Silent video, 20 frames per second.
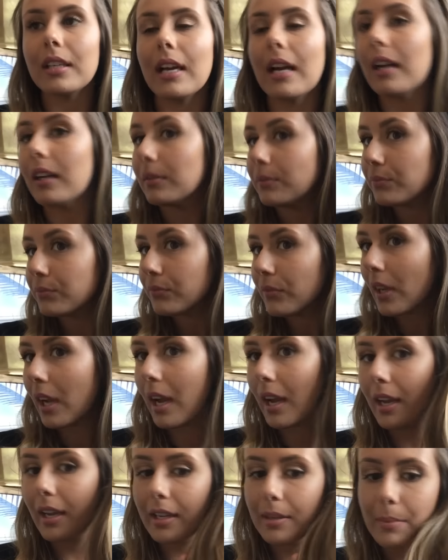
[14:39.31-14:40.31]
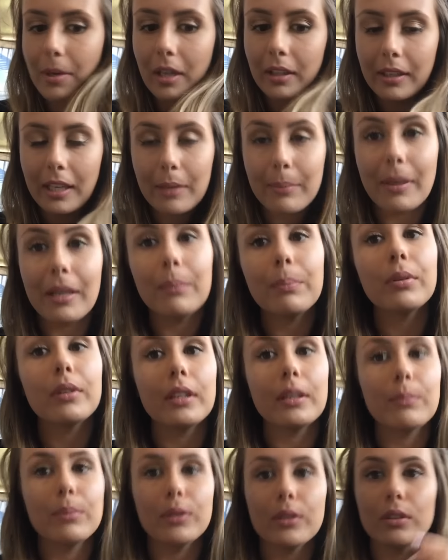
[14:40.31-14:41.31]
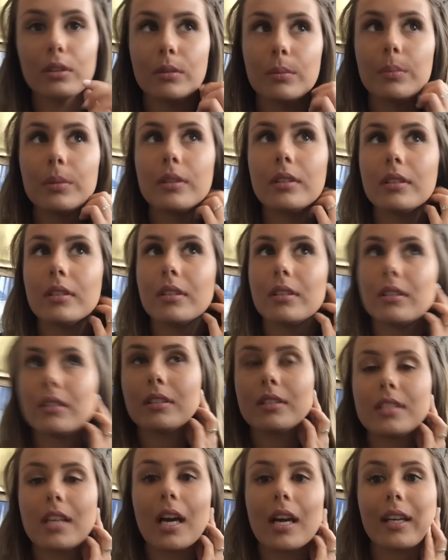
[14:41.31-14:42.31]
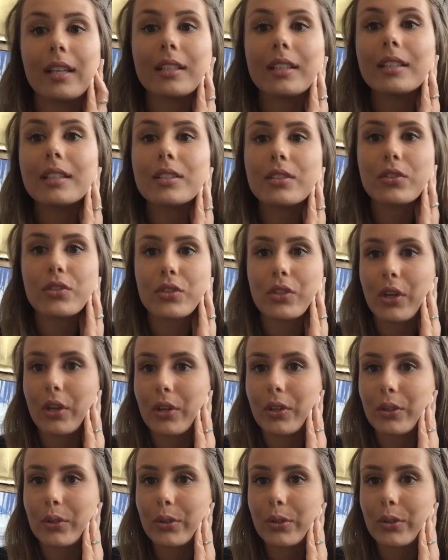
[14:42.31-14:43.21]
Yeah, I am on like my pre-boob diet, so.